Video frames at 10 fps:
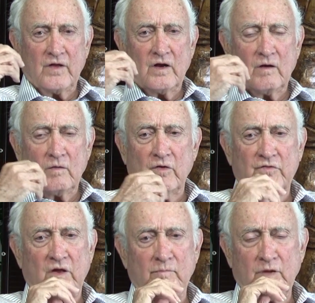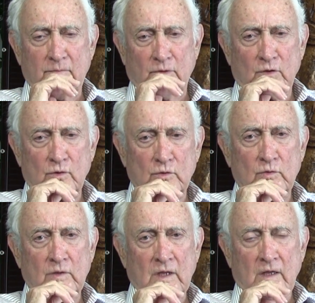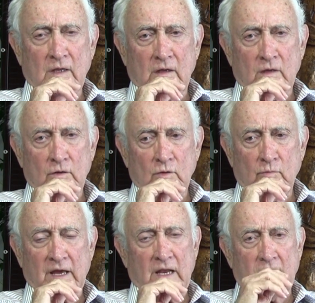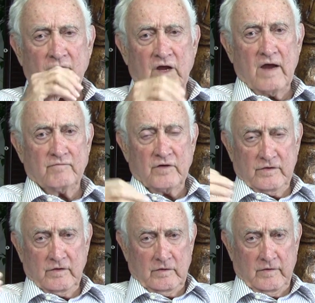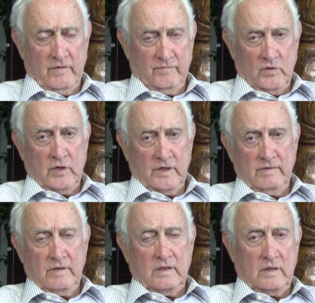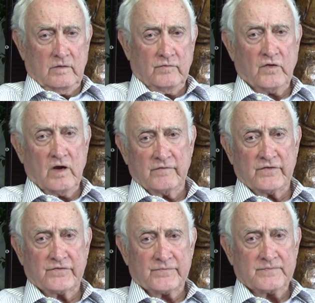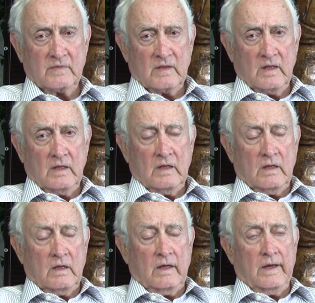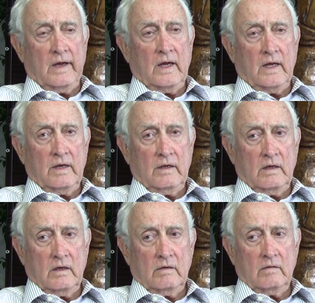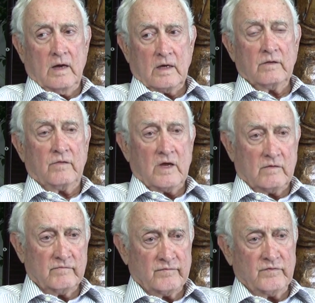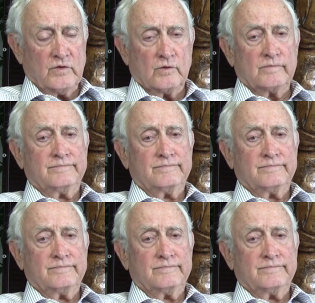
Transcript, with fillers: there were some people who who made every effort to avoid uh, service. And uh, I can think of a few.